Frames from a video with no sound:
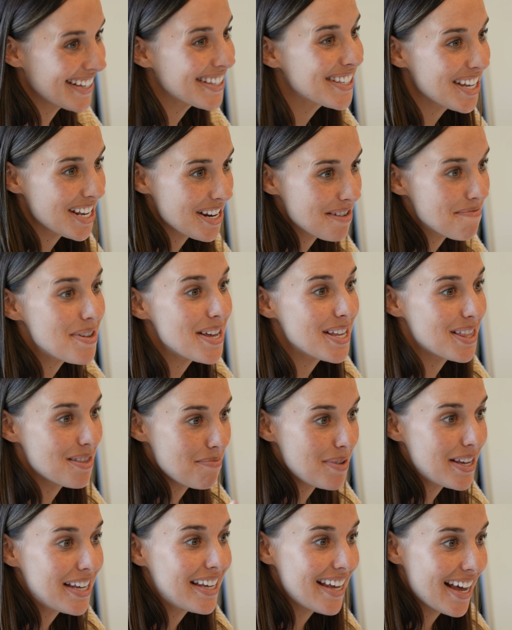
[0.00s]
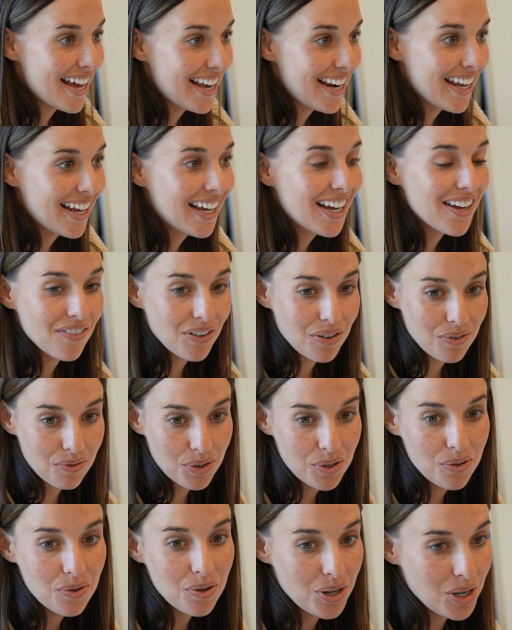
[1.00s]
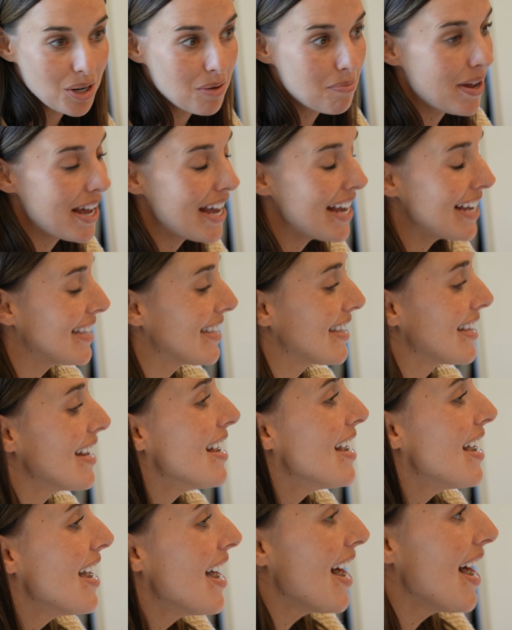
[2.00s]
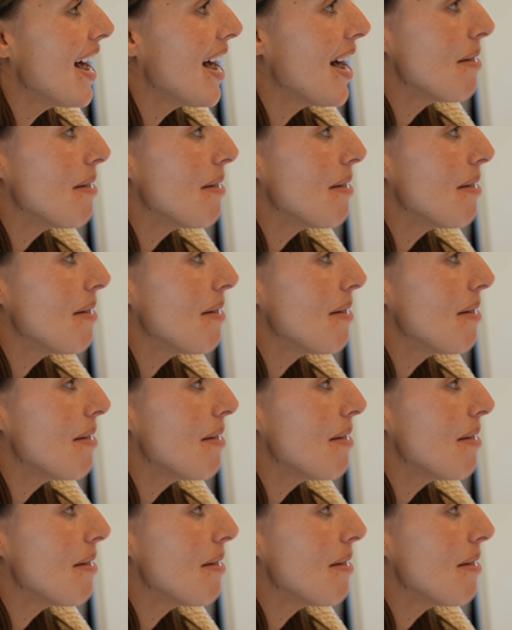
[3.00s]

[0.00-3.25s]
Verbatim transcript: niches, and it's just a really cool community. I